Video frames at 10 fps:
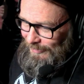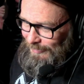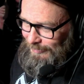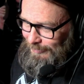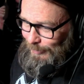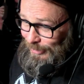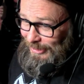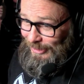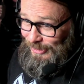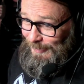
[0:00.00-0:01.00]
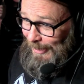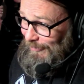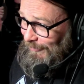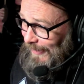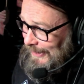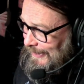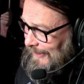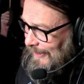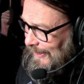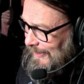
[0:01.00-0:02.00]
of wonderlust about
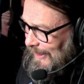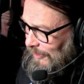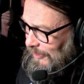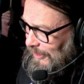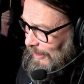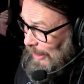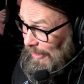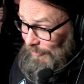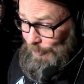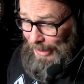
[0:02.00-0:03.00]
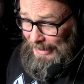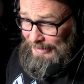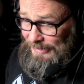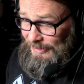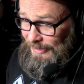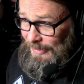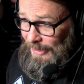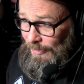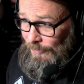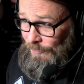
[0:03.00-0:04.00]
finding things out. They may have a practice that
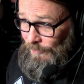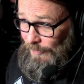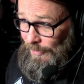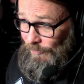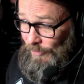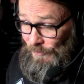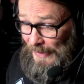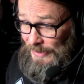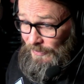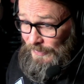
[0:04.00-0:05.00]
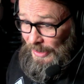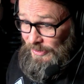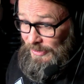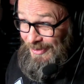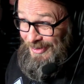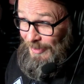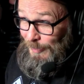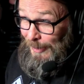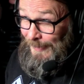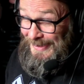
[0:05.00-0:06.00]
they've they've refined over the years and they've
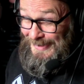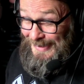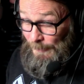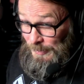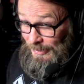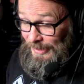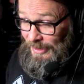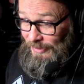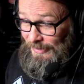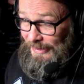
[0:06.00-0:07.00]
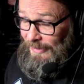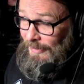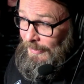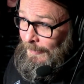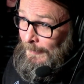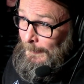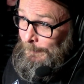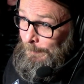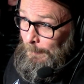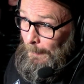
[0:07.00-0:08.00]
become exceptionally good at it,
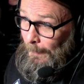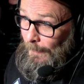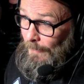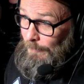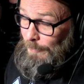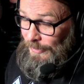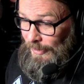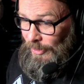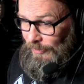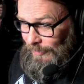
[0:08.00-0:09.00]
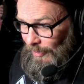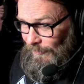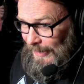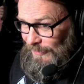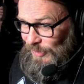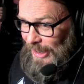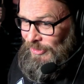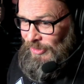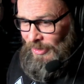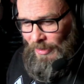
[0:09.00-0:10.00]
but they're not afraid of
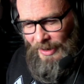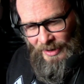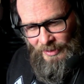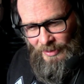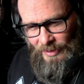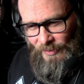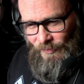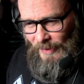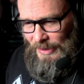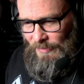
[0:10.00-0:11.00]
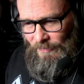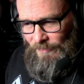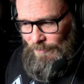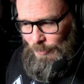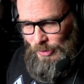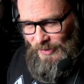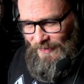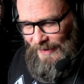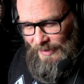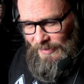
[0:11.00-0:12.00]
change. They're not afraid of
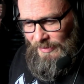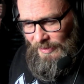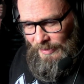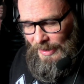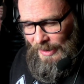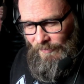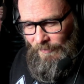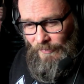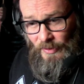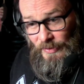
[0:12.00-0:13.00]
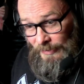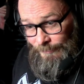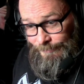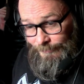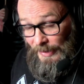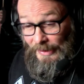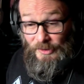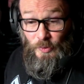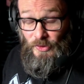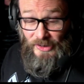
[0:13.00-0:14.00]
pushing things even further. And
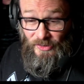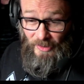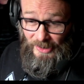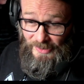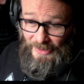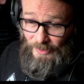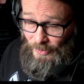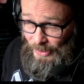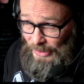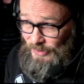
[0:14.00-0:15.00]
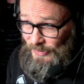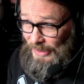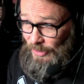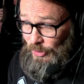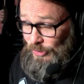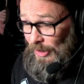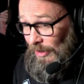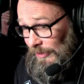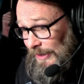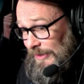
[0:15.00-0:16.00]
that's what's interesting. You see good
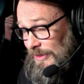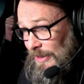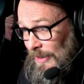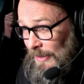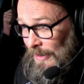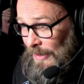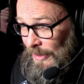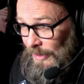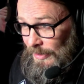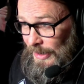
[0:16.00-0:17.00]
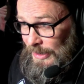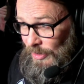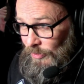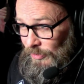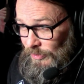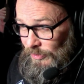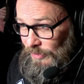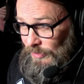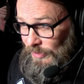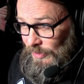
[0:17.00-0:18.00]
artists, they don't
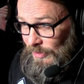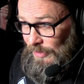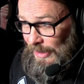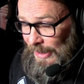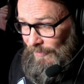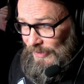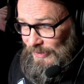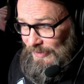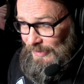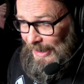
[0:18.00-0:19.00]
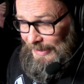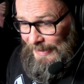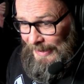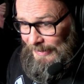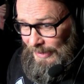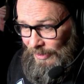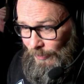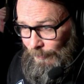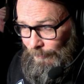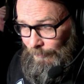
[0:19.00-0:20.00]
they never stagnate. They're
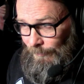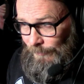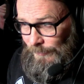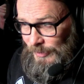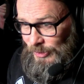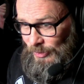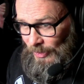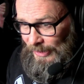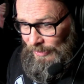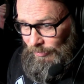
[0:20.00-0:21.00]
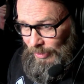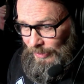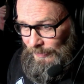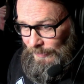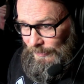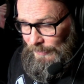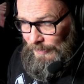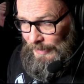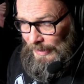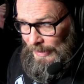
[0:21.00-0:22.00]
not stuck in a rut.
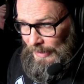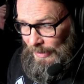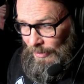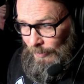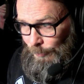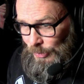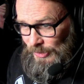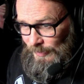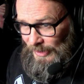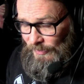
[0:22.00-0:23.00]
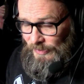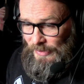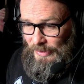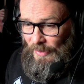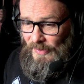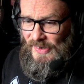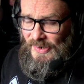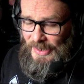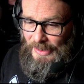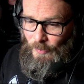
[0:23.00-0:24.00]
They uh, push themselves. Now,
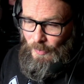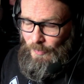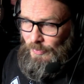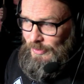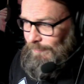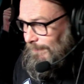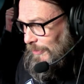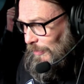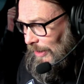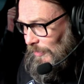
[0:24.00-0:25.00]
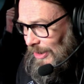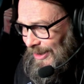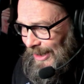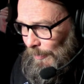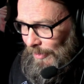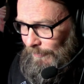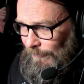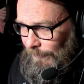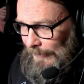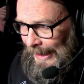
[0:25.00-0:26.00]
artistically, sometimes you can get a bit
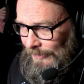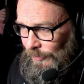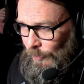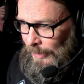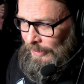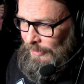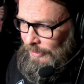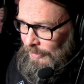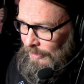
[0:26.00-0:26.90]
flat with